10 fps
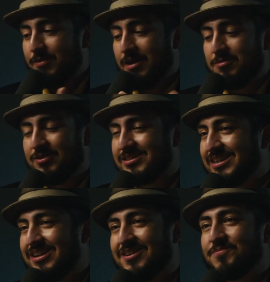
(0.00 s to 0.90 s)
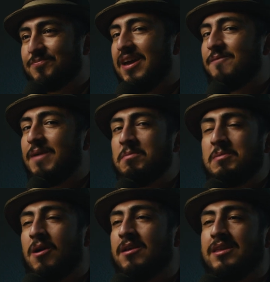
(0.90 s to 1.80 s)
But I'm always like, if my
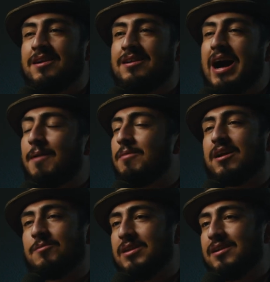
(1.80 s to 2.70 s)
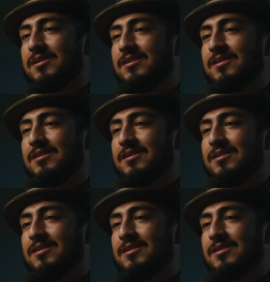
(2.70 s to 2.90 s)
people aren't there, I'm not gonna be there.